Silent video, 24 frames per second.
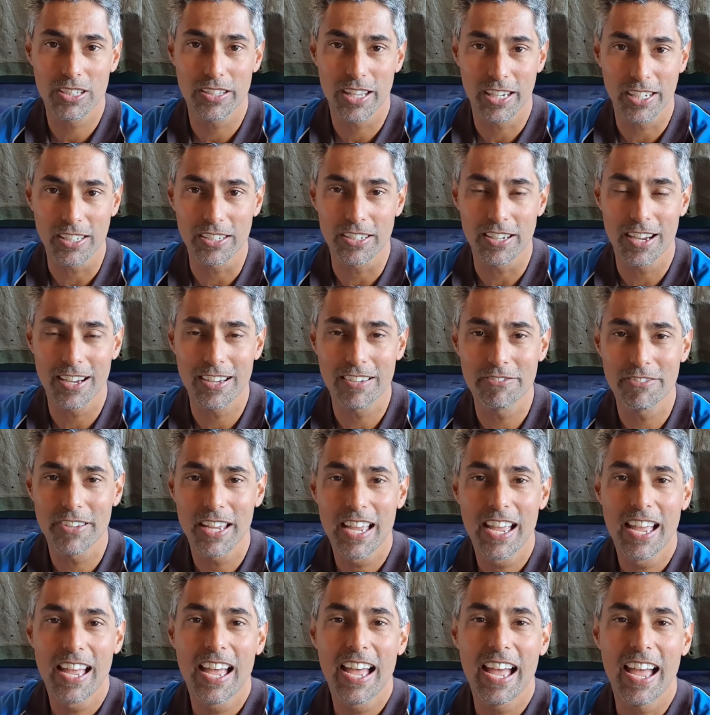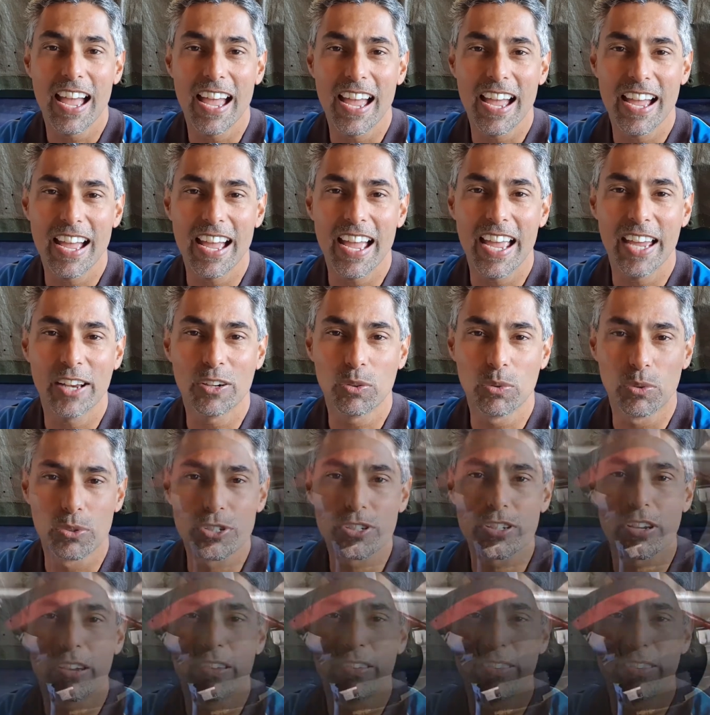Thank you, Dave. And also